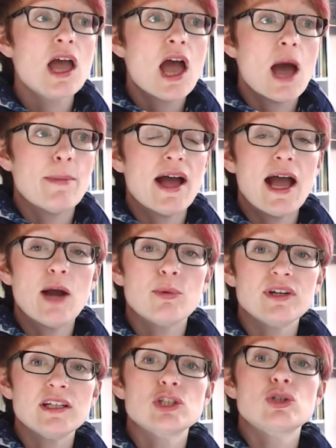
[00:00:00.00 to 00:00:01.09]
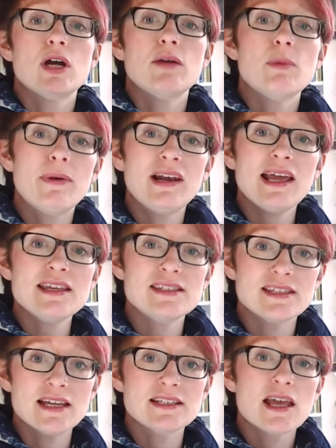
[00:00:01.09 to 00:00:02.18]
about how we need to try and replace
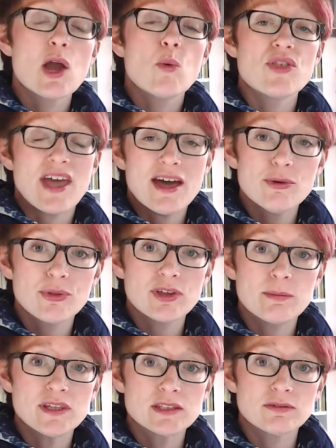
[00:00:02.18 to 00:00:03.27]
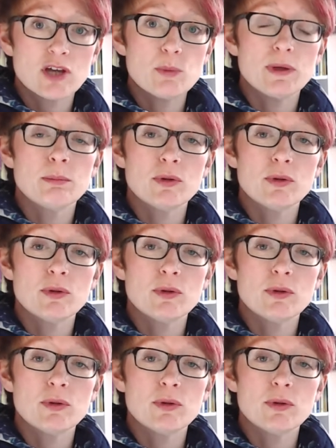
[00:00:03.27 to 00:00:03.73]
it with healthier means of coping.